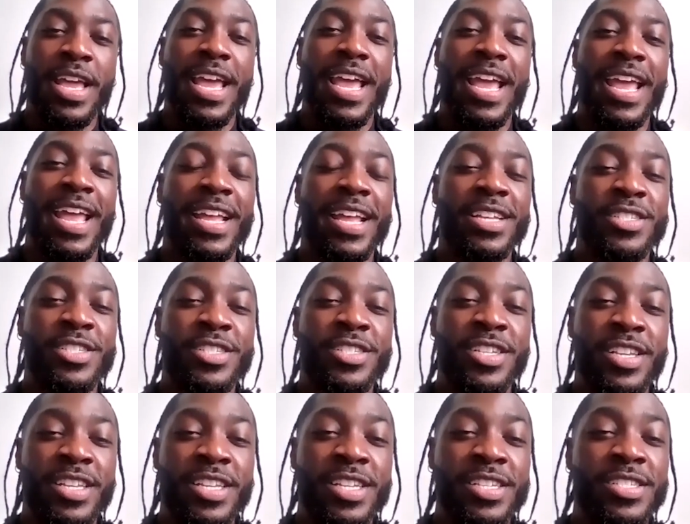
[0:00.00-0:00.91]
and she
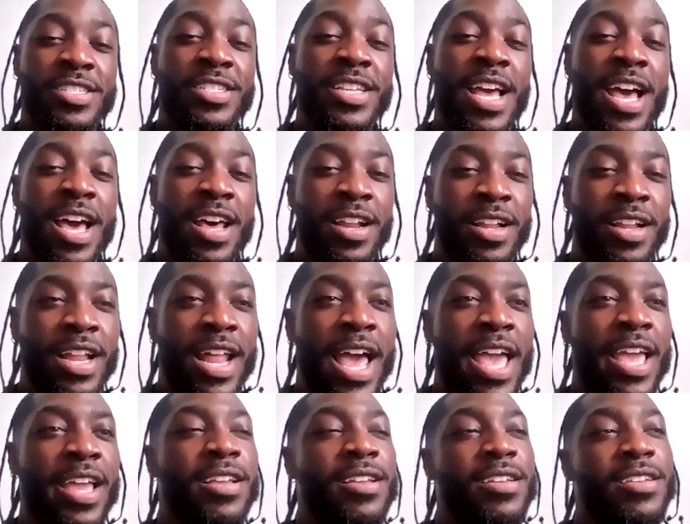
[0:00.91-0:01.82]
just kind of
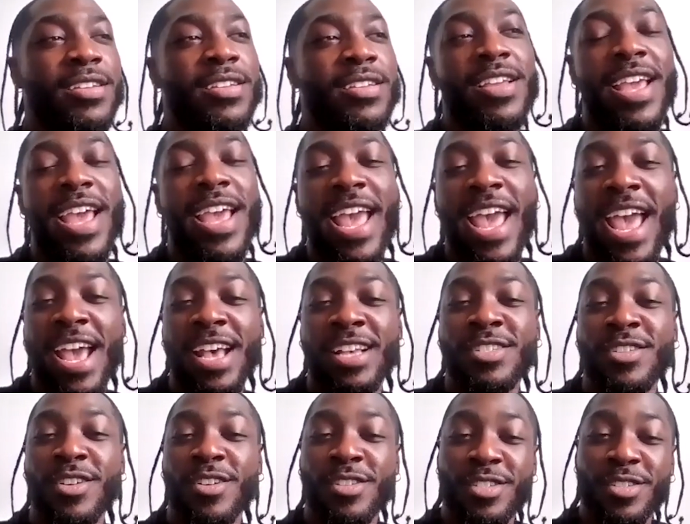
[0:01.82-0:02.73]
like adds
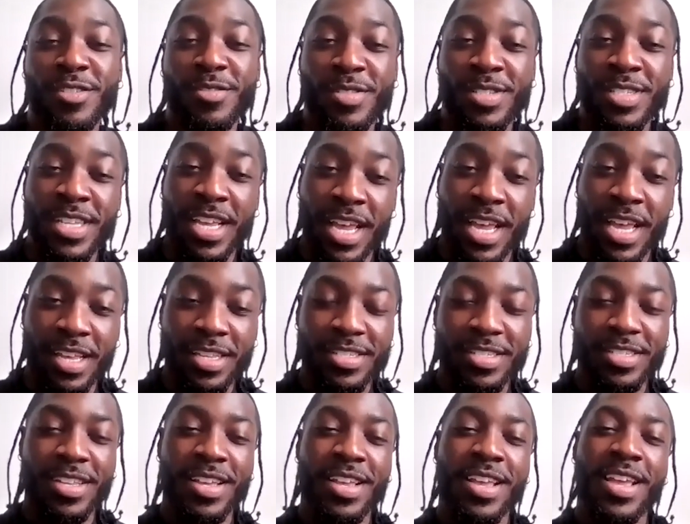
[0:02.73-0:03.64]
her 2 cents.